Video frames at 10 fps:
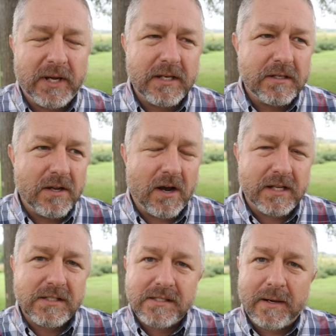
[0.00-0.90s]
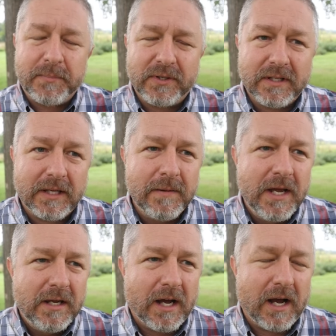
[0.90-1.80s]
but not separately.
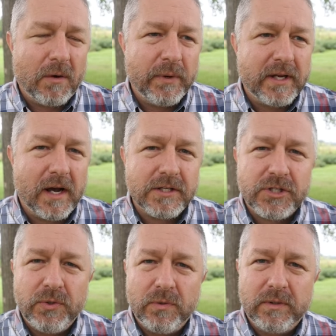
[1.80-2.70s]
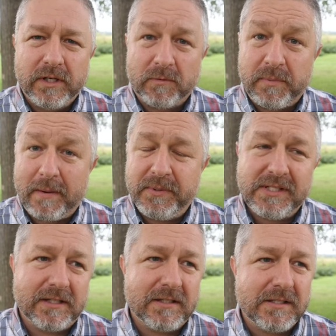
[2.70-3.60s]
Uh, we got two little
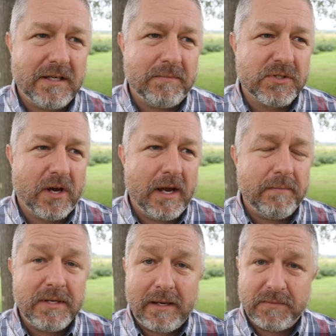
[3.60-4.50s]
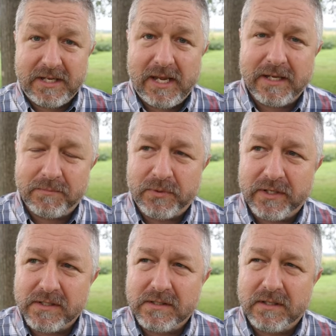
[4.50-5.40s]
puppies at the same time named King and
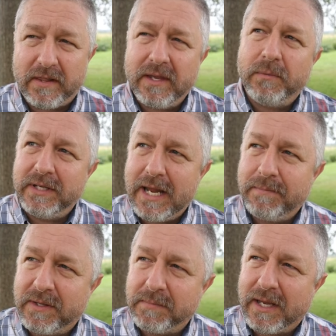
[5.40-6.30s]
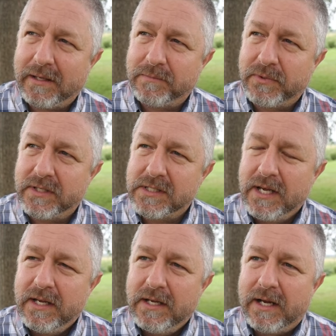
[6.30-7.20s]
Prince. I think we named them King and Prince.
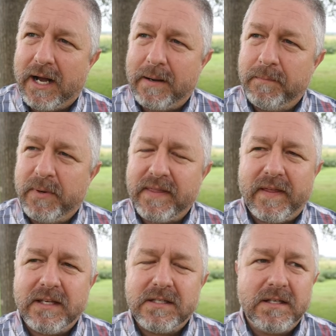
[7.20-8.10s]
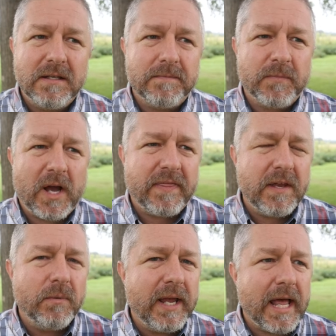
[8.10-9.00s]
Um, but they didn't, I
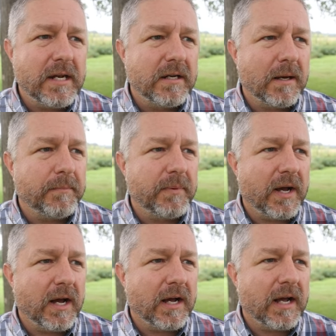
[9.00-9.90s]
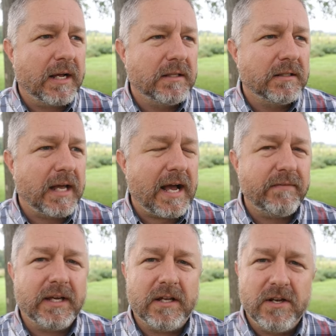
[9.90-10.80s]
think we ended up uh,
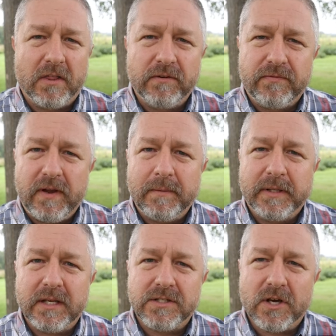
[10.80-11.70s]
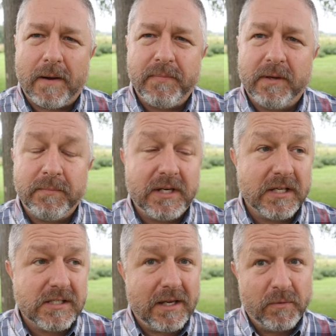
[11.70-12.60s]
having another family adopt them
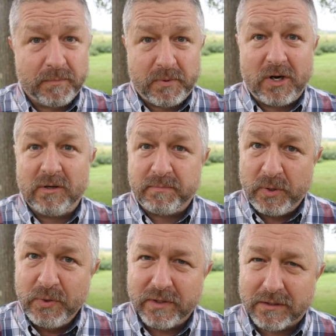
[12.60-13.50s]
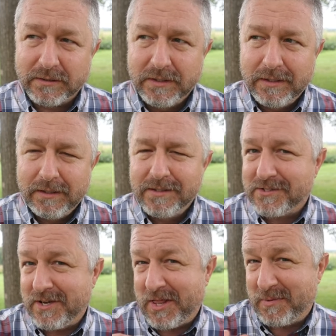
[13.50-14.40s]
because they were part poodle.
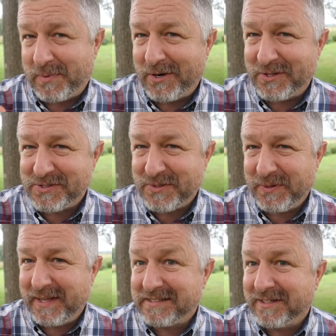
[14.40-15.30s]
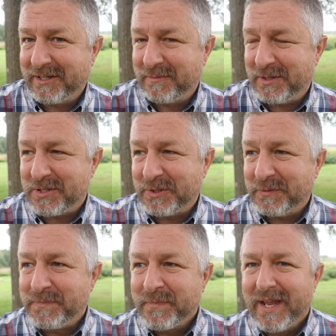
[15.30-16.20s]
It's another part of the story that's a little bit
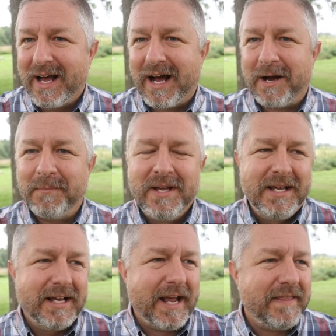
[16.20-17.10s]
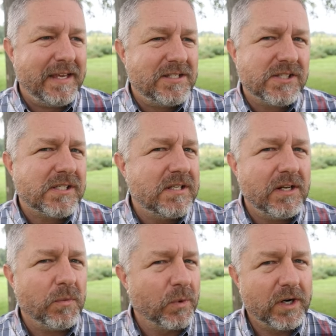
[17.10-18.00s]
true. Um, and they just
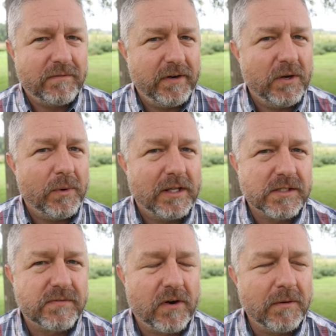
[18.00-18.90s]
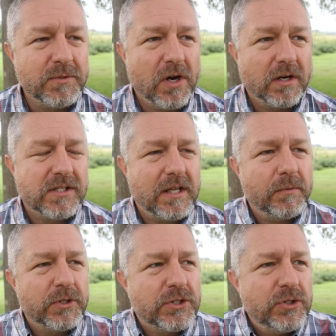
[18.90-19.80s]
didn't work very well as farm dogs. They
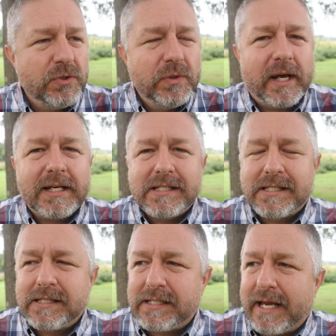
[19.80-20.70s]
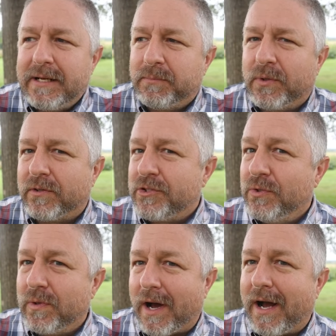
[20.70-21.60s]
were too excitable,
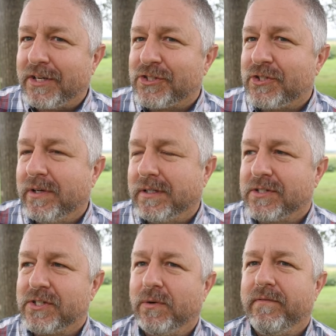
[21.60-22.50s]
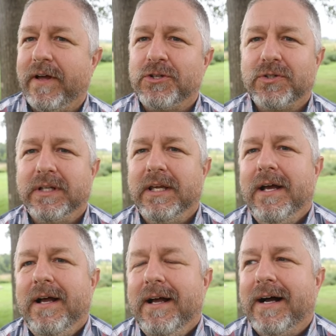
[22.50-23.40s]
too high-strung. So eventually
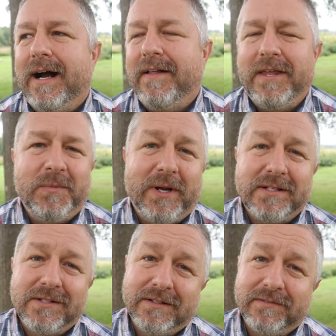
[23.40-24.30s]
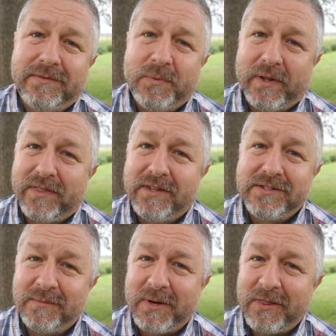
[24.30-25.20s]
uh, they went to live with
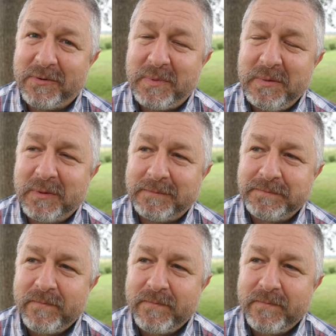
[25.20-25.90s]
some other people.